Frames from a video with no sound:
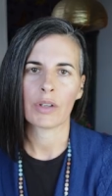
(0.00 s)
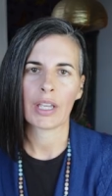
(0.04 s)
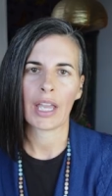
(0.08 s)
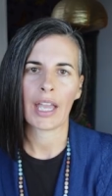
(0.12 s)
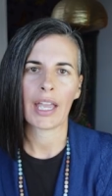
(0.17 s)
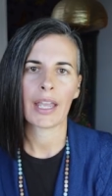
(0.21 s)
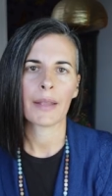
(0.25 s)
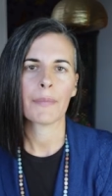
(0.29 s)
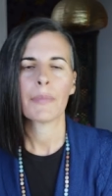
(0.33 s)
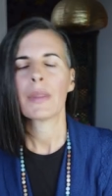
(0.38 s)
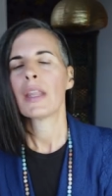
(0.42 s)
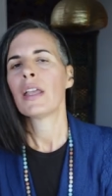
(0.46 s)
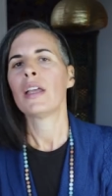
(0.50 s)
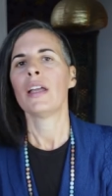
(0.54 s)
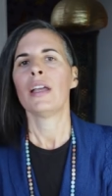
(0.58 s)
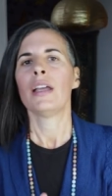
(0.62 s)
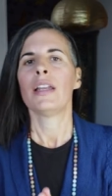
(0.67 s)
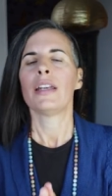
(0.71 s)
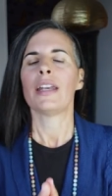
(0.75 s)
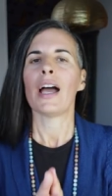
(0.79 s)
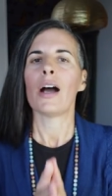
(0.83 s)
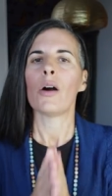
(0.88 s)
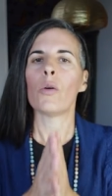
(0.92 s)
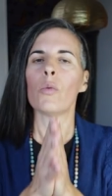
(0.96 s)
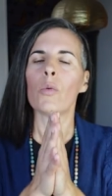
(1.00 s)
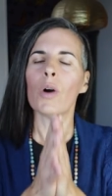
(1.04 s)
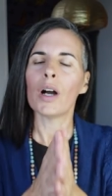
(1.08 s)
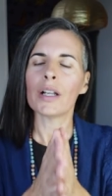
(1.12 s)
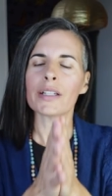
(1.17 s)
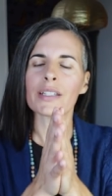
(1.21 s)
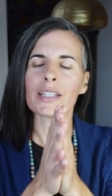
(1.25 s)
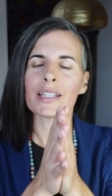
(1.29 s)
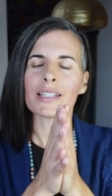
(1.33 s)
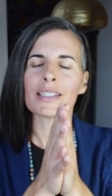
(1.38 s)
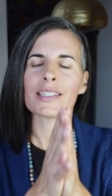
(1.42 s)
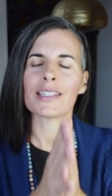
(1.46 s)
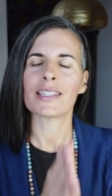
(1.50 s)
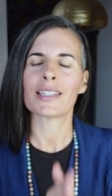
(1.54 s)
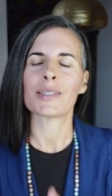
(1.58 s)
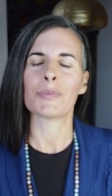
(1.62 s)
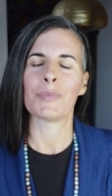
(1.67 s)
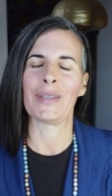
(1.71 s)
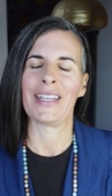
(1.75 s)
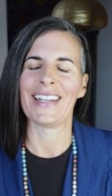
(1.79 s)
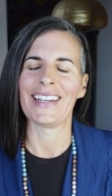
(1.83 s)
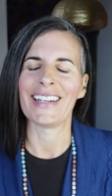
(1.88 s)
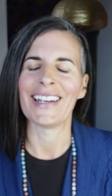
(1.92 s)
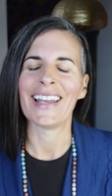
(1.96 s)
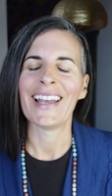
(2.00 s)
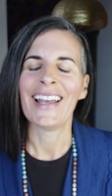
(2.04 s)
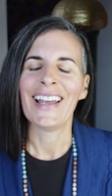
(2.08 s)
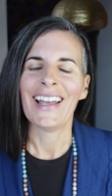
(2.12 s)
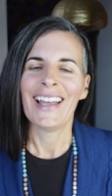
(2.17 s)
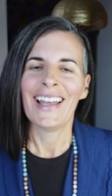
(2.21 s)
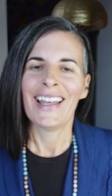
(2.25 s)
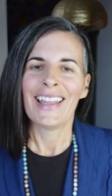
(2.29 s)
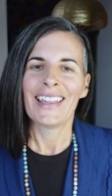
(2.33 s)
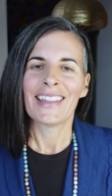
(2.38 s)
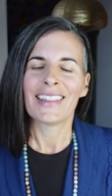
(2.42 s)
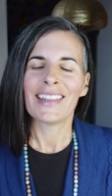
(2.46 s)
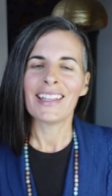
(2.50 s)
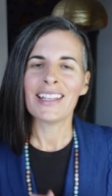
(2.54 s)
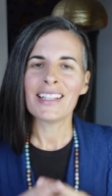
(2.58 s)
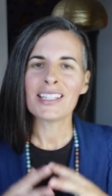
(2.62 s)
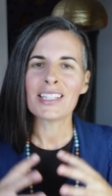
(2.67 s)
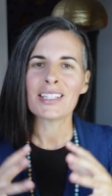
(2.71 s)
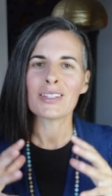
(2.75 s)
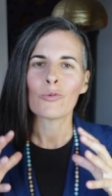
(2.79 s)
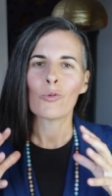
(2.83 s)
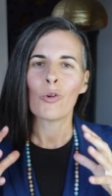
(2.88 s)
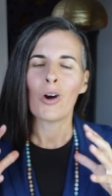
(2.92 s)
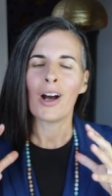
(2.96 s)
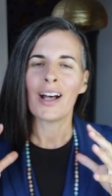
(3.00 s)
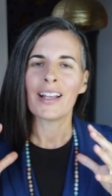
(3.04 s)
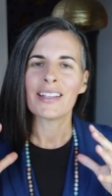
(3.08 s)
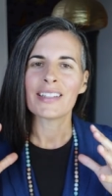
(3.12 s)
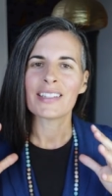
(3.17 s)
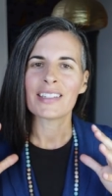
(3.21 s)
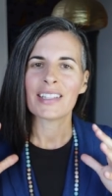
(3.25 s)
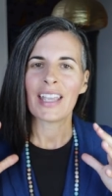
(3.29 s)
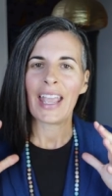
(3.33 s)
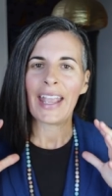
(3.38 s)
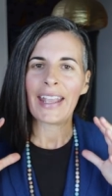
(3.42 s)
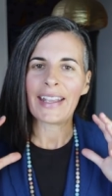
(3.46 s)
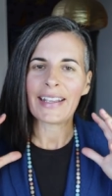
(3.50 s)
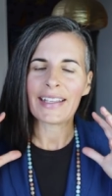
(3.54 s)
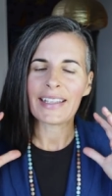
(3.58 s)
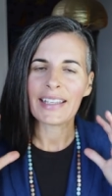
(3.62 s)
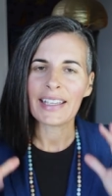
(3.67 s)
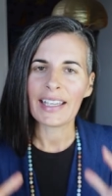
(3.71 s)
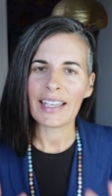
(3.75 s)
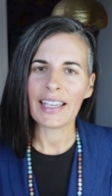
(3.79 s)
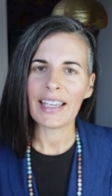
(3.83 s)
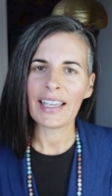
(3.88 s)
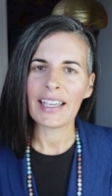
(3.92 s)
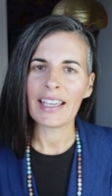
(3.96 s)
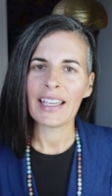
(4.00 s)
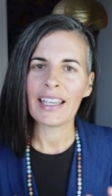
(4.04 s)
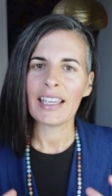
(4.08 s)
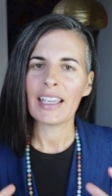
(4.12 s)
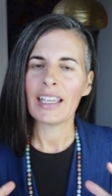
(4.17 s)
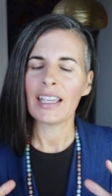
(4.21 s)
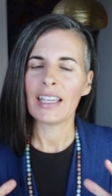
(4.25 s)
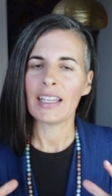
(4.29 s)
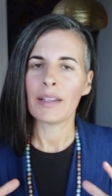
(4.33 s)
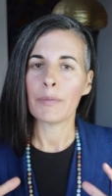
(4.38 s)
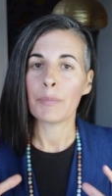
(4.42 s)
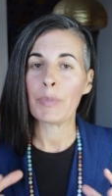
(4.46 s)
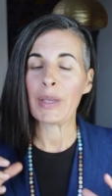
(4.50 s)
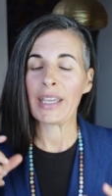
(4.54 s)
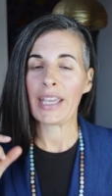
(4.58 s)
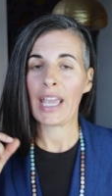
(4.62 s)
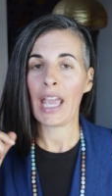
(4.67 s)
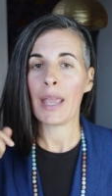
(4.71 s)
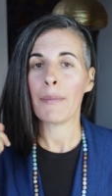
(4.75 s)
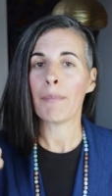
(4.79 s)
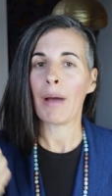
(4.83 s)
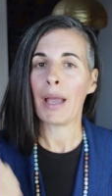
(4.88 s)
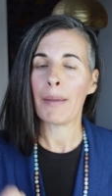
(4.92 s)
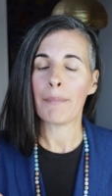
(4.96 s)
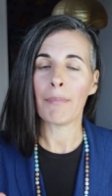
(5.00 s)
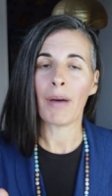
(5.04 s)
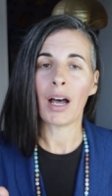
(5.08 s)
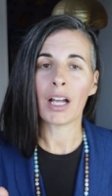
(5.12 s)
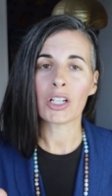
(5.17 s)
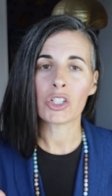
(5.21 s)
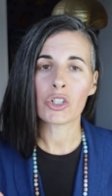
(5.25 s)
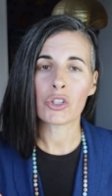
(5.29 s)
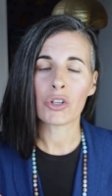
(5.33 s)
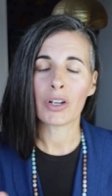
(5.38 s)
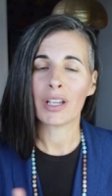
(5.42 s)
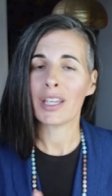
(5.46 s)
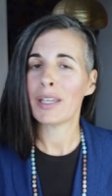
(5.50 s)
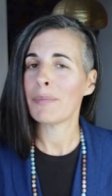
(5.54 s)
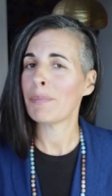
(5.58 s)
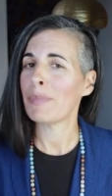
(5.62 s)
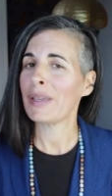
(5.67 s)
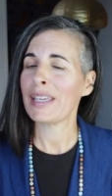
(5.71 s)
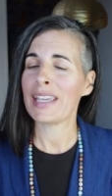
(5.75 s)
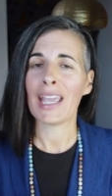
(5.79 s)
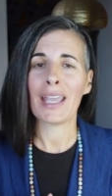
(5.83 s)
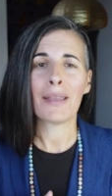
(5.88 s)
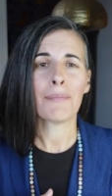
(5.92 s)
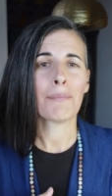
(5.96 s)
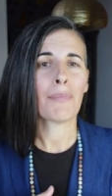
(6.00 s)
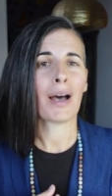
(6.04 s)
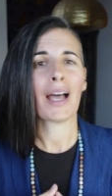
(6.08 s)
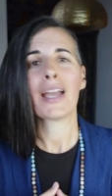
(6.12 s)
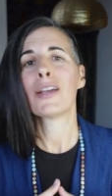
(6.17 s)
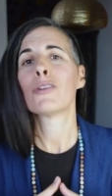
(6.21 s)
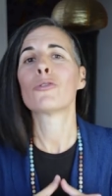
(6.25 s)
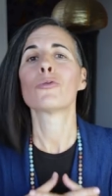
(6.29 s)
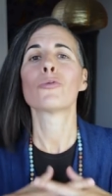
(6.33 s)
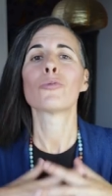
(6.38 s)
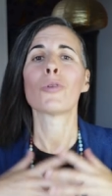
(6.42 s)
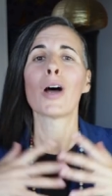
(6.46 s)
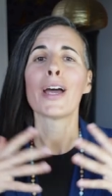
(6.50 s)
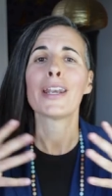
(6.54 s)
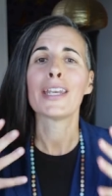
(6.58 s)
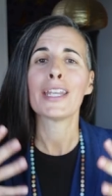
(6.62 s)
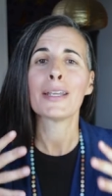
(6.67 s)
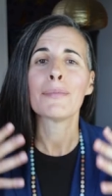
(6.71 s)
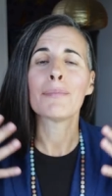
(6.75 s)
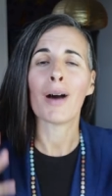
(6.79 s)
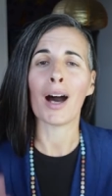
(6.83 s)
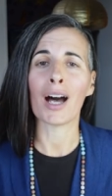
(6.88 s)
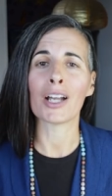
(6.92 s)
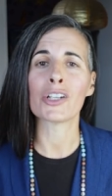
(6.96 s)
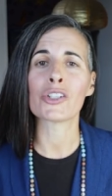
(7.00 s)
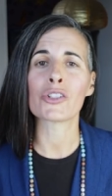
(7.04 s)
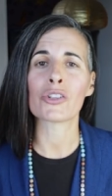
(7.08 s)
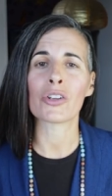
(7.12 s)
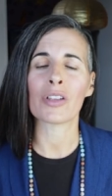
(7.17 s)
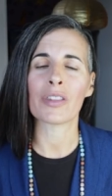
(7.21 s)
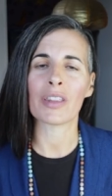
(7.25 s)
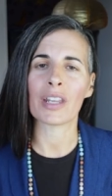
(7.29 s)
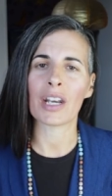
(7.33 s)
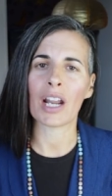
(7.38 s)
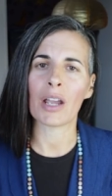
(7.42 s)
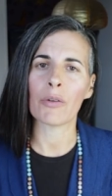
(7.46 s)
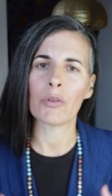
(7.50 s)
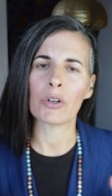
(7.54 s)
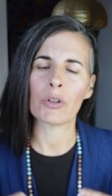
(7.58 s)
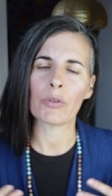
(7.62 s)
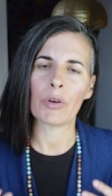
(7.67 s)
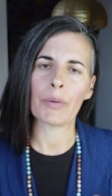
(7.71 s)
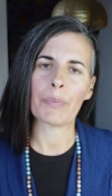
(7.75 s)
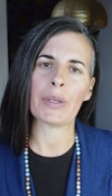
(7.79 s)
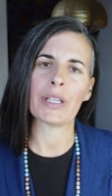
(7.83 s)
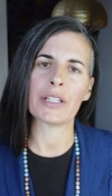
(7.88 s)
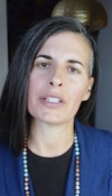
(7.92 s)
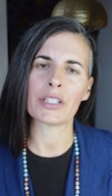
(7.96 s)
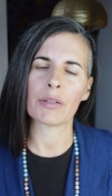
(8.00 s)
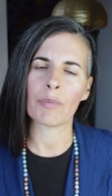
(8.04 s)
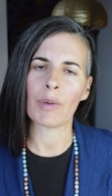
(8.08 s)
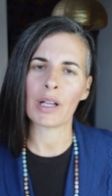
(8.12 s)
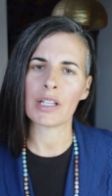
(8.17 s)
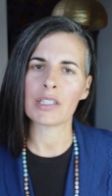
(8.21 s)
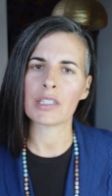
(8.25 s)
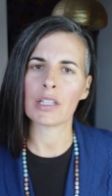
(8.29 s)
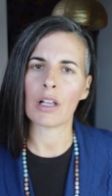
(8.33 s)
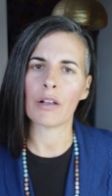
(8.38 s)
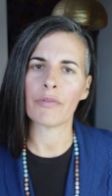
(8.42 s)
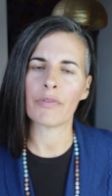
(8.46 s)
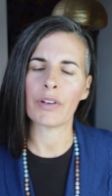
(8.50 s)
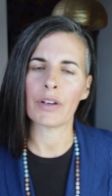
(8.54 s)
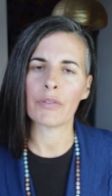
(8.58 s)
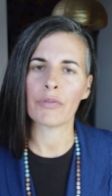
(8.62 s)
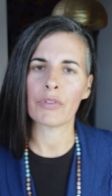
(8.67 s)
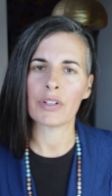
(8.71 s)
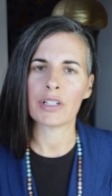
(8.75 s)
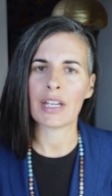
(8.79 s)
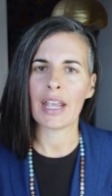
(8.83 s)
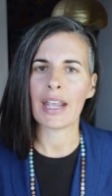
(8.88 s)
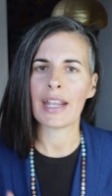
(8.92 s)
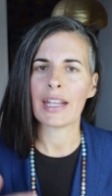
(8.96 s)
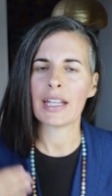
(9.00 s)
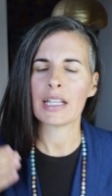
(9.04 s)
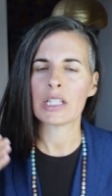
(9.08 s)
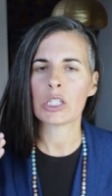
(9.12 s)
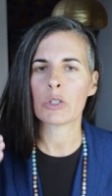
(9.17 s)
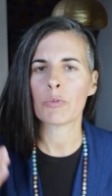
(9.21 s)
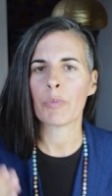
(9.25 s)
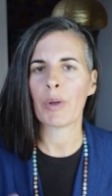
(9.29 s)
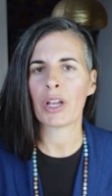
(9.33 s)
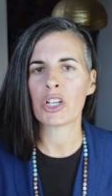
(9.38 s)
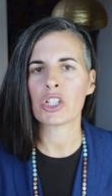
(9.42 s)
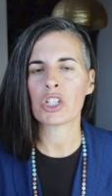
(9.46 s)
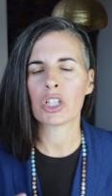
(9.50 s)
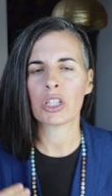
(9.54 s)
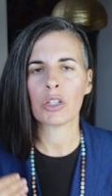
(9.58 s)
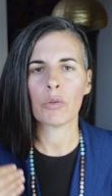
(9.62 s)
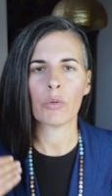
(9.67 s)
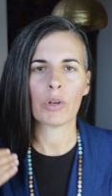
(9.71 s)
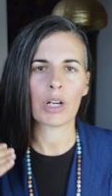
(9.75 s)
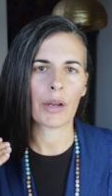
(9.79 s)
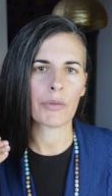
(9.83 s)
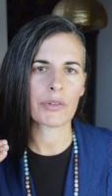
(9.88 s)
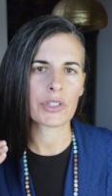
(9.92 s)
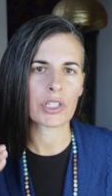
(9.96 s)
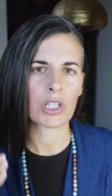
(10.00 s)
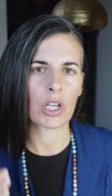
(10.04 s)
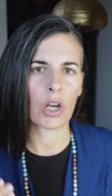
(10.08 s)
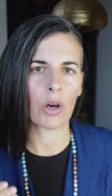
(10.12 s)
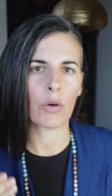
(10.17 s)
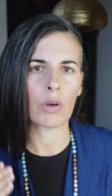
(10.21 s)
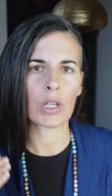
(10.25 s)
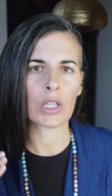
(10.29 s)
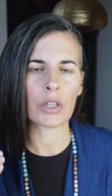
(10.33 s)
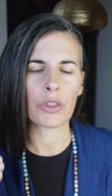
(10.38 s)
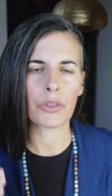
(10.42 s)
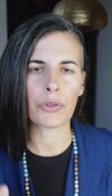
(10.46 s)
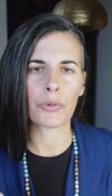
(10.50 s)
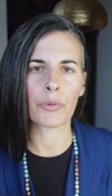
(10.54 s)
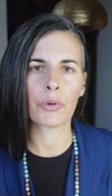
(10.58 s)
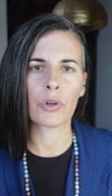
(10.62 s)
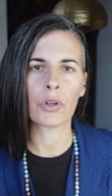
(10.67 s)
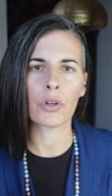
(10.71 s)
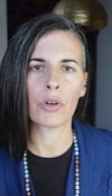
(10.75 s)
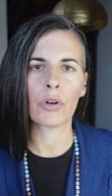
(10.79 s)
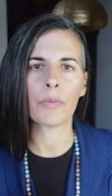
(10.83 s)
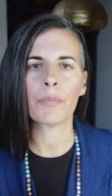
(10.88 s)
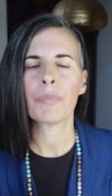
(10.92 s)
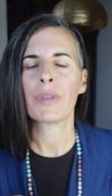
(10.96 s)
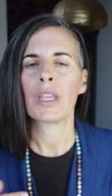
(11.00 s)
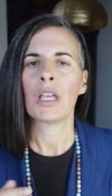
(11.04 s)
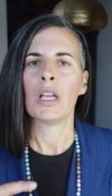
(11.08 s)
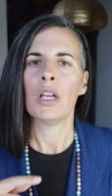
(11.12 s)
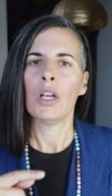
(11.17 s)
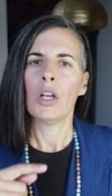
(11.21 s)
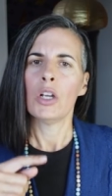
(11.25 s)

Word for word: okay? Now, what does this mean? This was a key, it became my mantra. It became my running mantra that I would repeat to myself every day, especially when I was going through